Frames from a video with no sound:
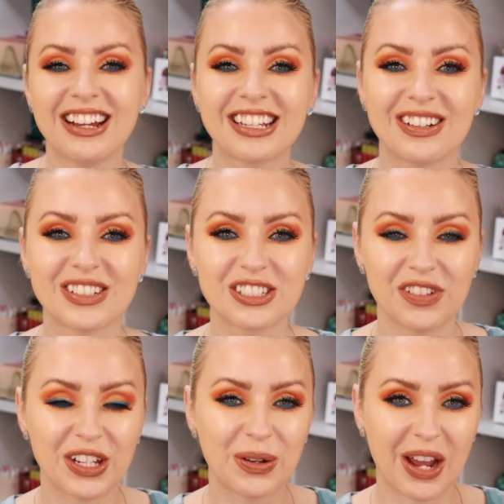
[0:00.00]
give this
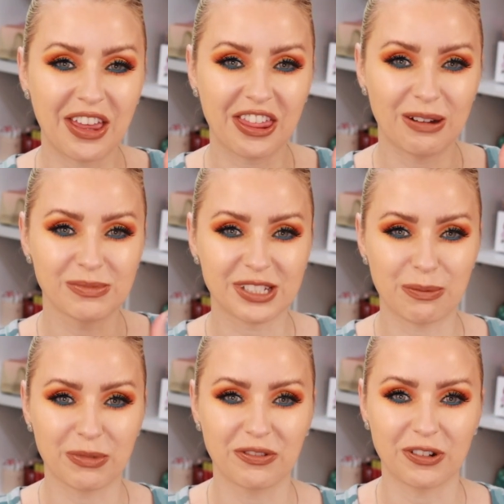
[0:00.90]
video a thumbs
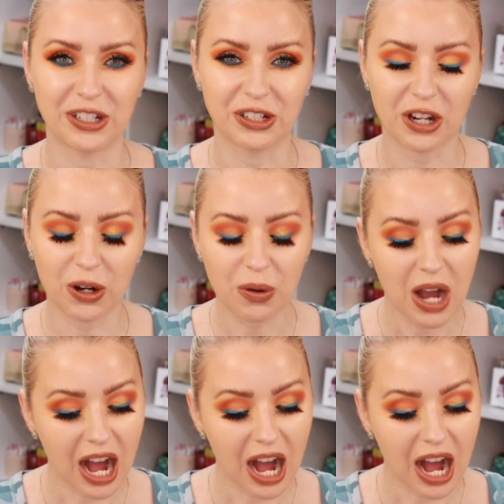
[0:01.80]
up before you go.